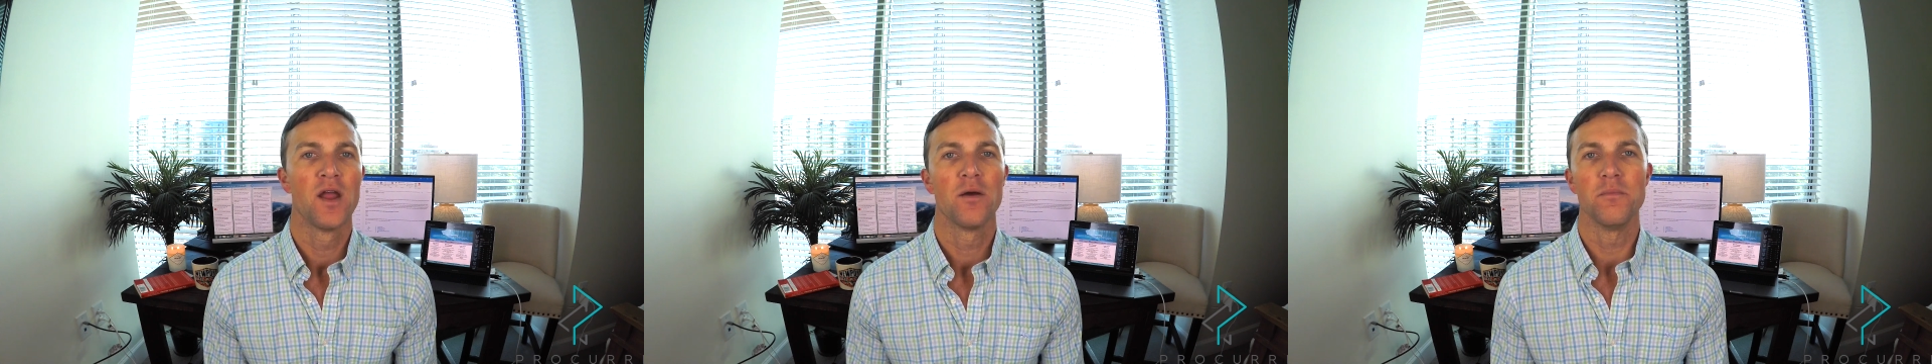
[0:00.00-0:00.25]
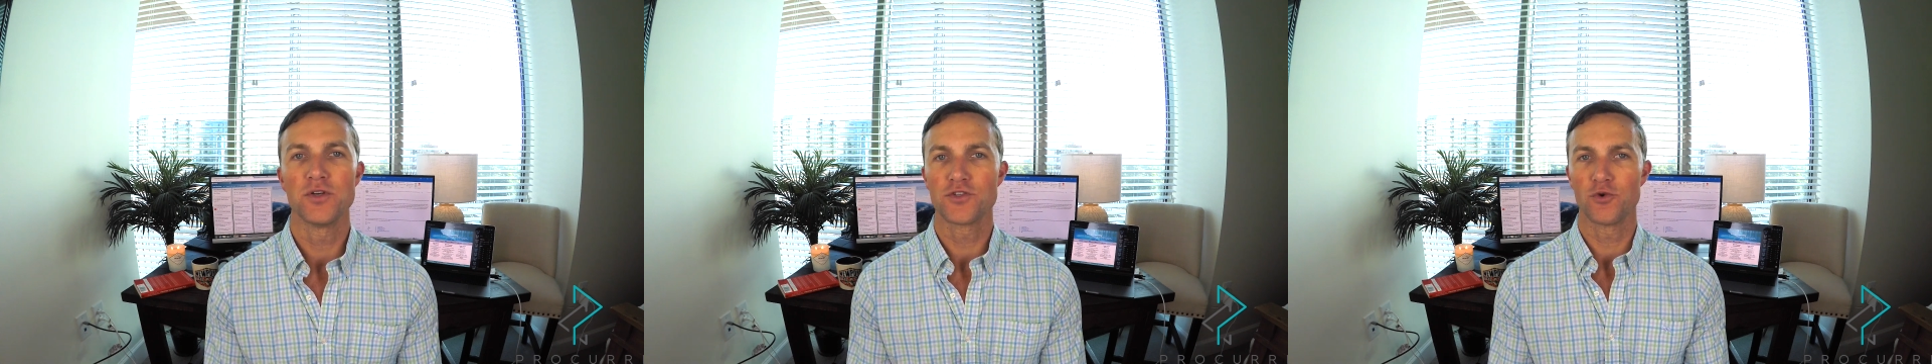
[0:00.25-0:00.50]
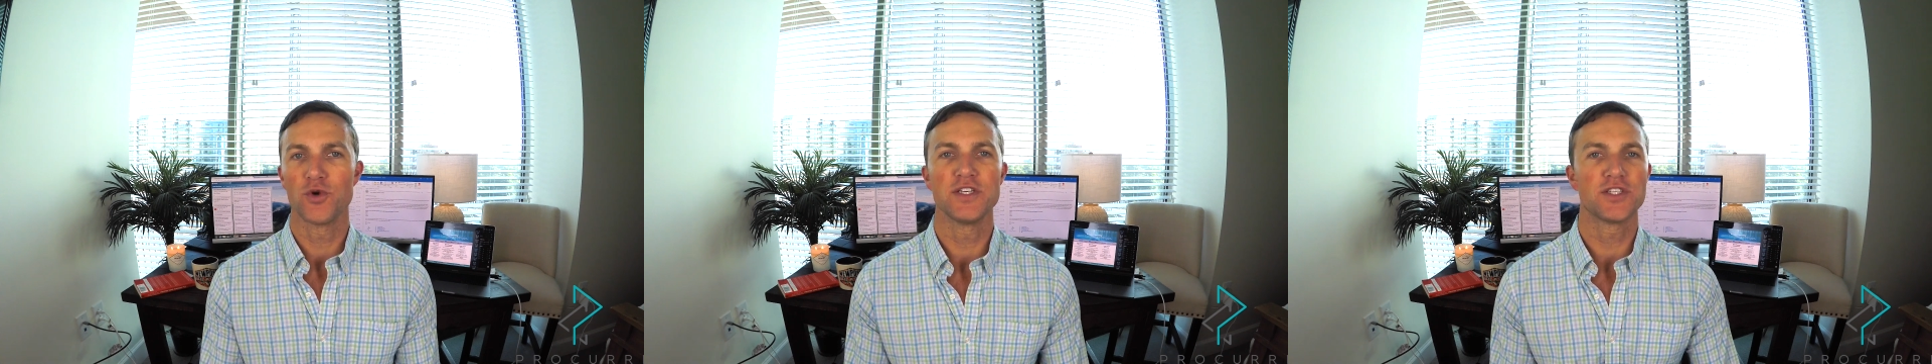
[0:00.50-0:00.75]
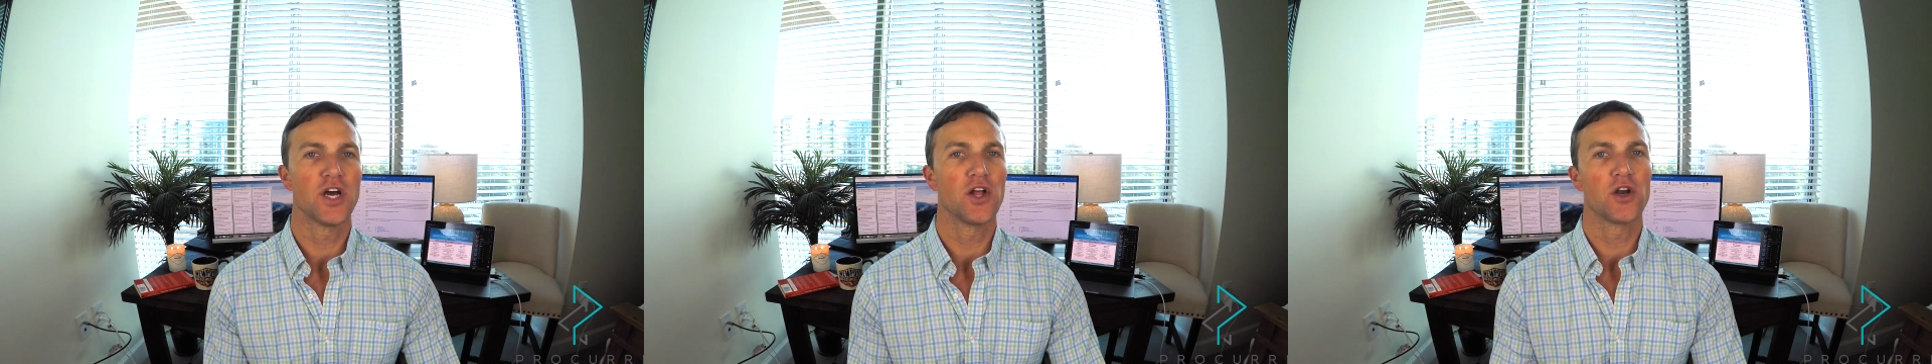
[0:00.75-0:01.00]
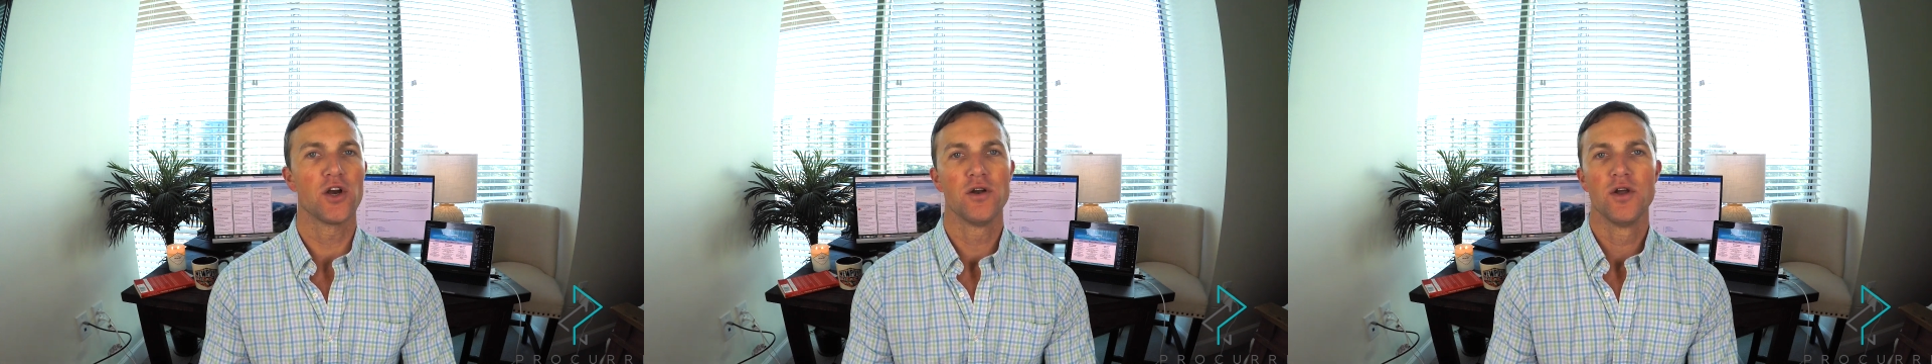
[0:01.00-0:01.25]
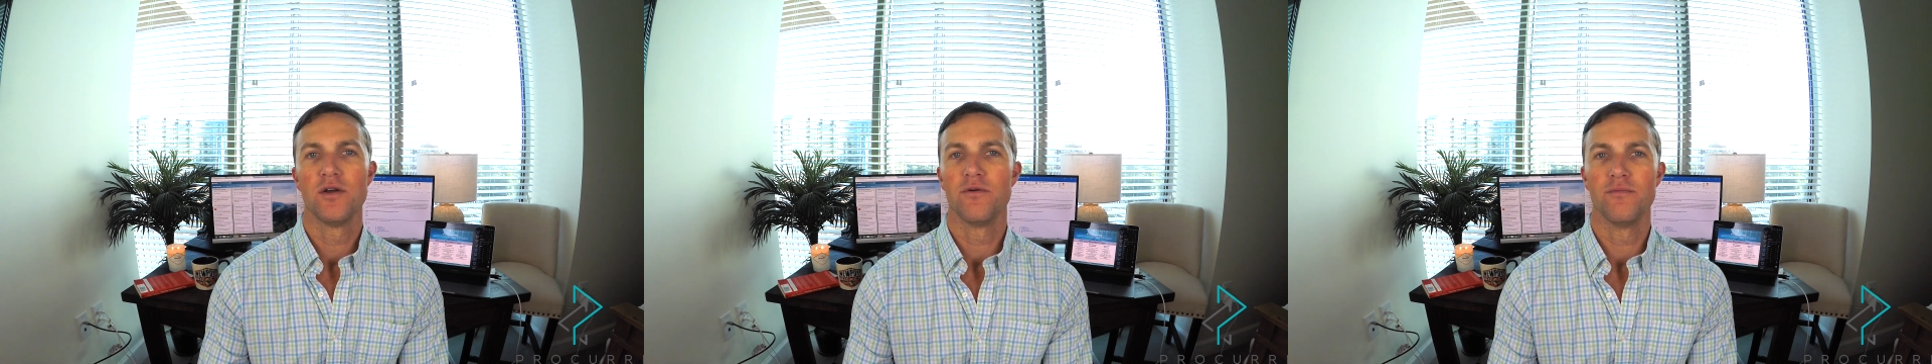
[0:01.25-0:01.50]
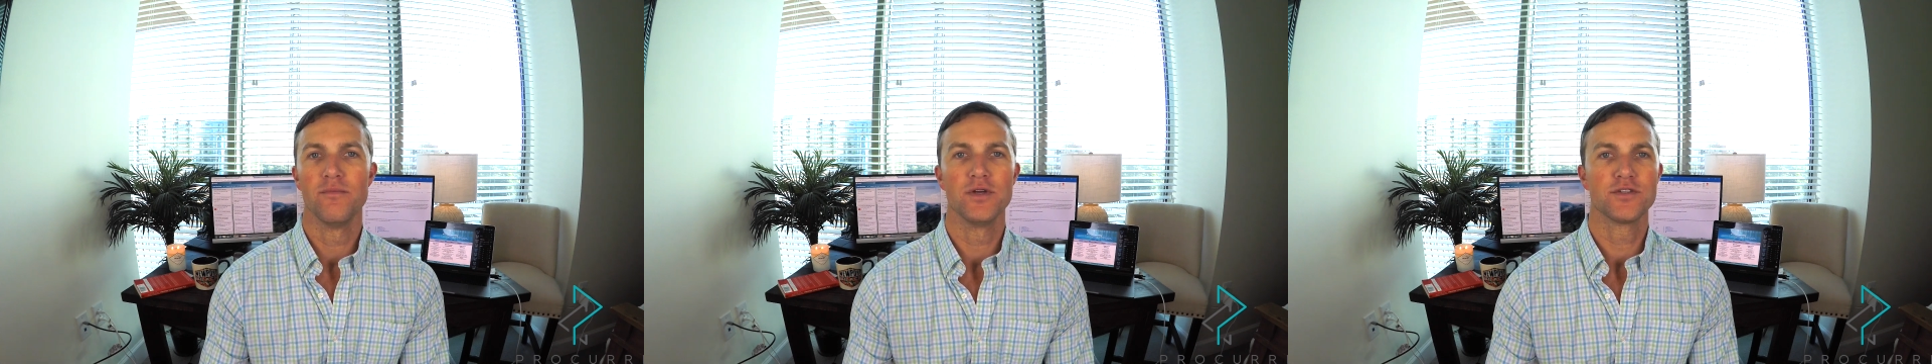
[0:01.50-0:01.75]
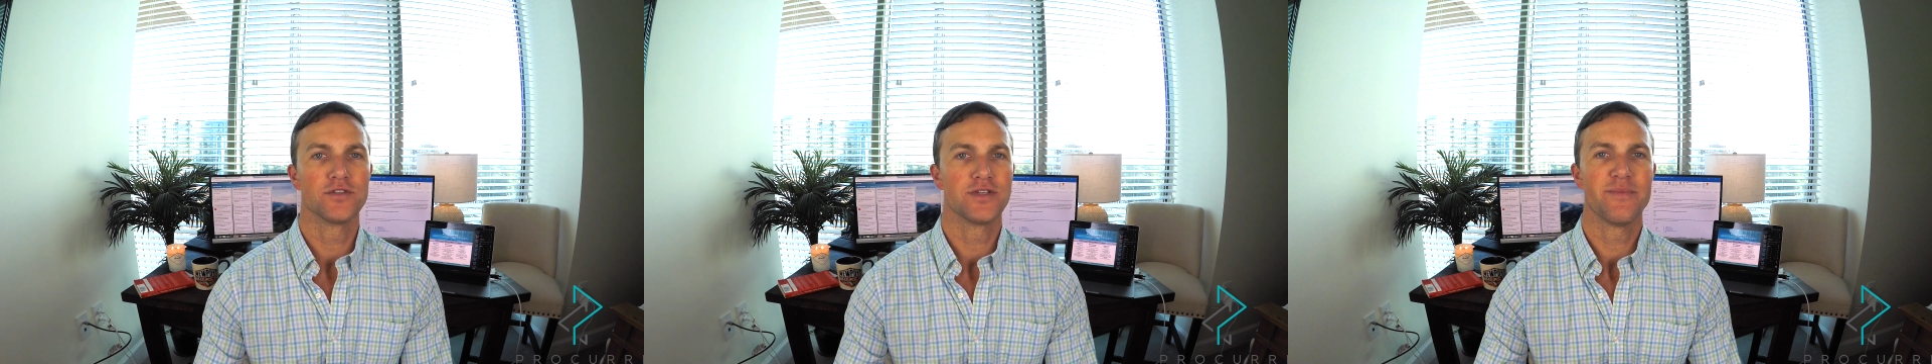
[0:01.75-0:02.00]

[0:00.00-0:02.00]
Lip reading: Mr. Reseller, Mrs.